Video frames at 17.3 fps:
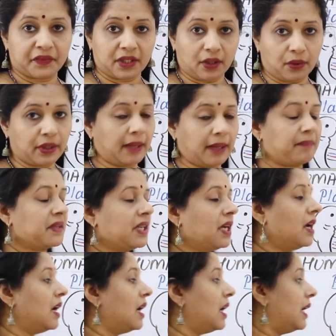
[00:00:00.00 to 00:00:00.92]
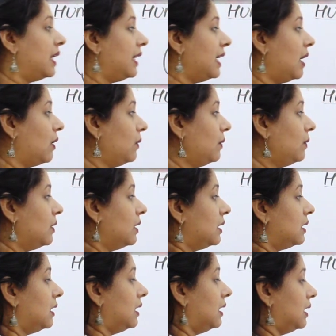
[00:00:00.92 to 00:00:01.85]
Okay, now
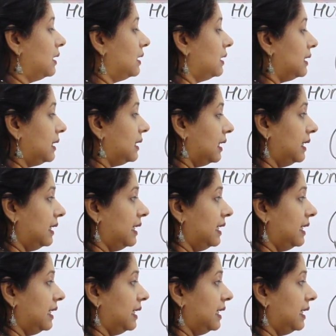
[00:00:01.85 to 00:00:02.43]
the